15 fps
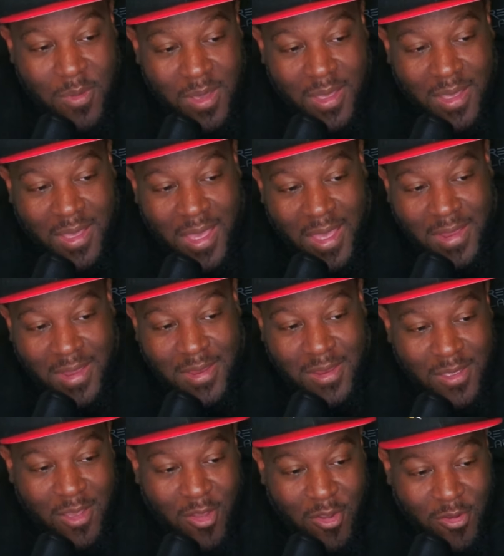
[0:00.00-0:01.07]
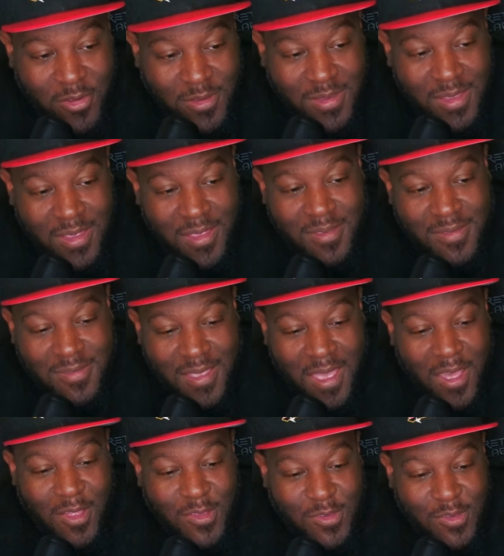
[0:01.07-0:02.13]
kind of art
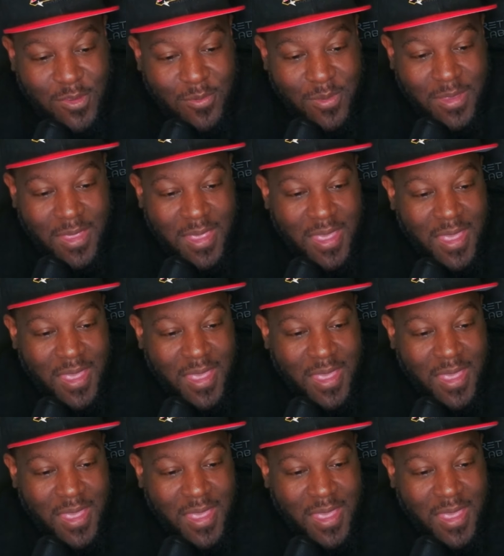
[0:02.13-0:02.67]
style to it,